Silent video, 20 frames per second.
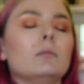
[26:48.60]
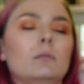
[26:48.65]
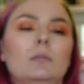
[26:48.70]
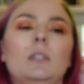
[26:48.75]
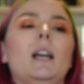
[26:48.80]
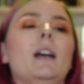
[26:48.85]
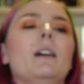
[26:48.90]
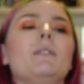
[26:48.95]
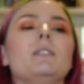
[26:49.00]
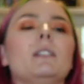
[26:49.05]
I
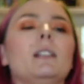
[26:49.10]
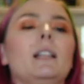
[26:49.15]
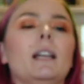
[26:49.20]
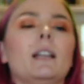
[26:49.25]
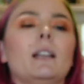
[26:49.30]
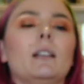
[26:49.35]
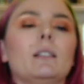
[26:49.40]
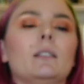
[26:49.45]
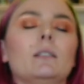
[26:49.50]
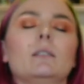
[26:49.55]
have to
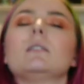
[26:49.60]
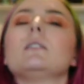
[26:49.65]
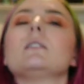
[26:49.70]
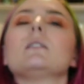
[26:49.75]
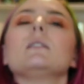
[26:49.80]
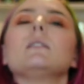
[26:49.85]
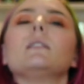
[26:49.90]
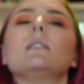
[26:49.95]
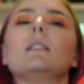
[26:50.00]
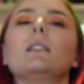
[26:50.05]
like,
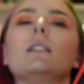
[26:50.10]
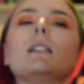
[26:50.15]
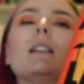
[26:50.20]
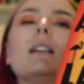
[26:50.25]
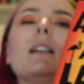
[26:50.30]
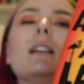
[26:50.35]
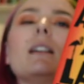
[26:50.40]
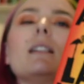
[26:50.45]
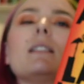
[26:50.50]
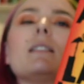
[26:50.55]

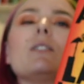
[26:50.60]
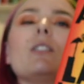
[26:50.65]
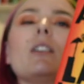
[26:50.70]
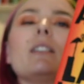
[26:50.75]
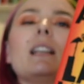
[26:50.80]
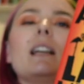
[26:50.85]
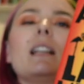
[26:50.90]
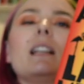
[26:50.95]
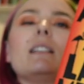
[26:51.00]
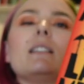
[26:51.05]
it's not
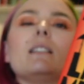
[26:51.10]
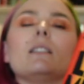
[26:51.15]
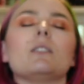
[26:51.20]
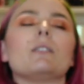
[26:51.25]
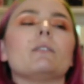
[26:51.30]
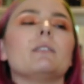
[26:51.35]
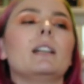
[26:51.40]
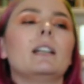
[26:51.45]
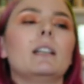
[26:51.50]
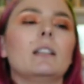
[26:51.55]
that easy
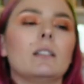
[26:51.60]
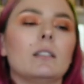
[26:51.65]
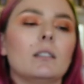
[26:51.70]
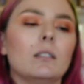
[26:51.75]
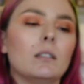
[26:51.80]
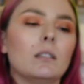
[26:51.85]
to read.